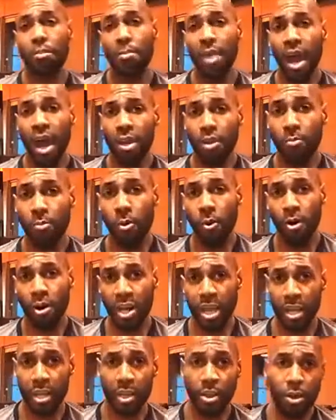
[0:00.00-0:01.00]

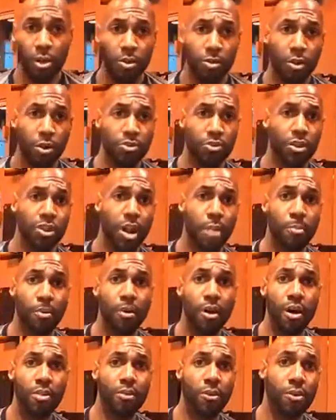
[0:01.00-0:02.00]
paddleboarding. Those are a
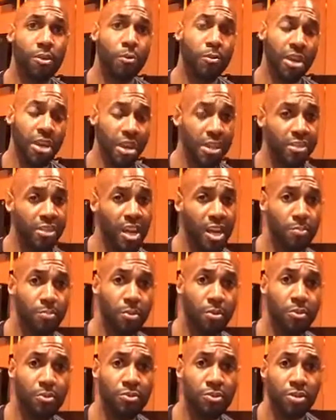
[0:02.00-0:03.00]
couple other quick
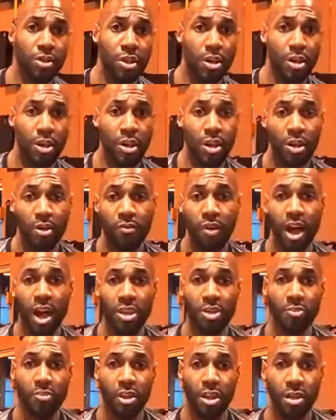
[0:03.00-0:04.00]
examples of how
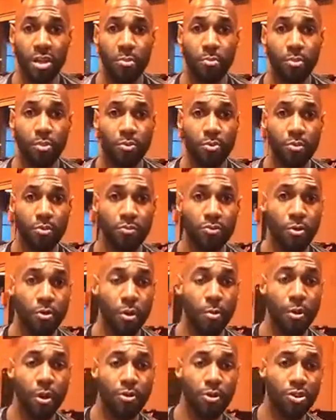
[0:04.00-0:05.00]
you can improve
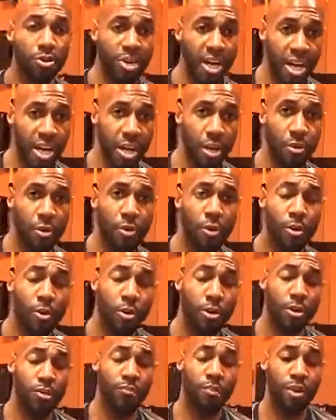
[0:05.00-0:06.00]
neuromotor training
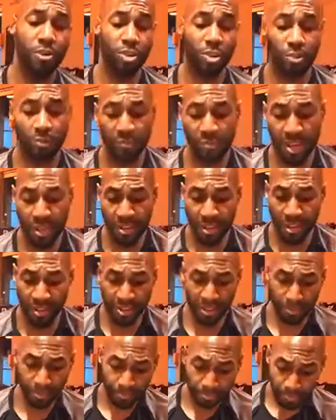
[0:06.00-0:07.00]
or your functional
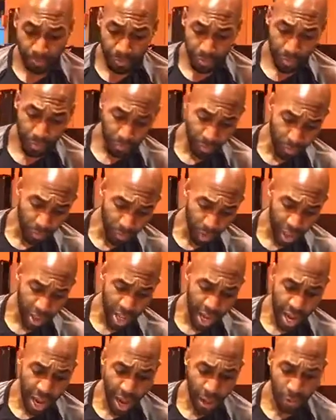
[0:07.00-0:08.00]
fitness.
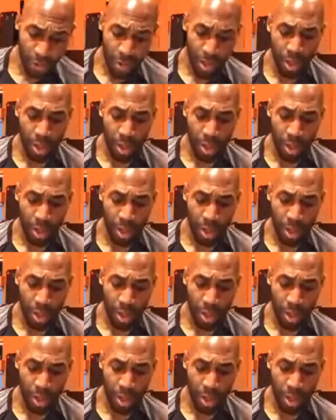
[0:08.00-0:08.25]
Now,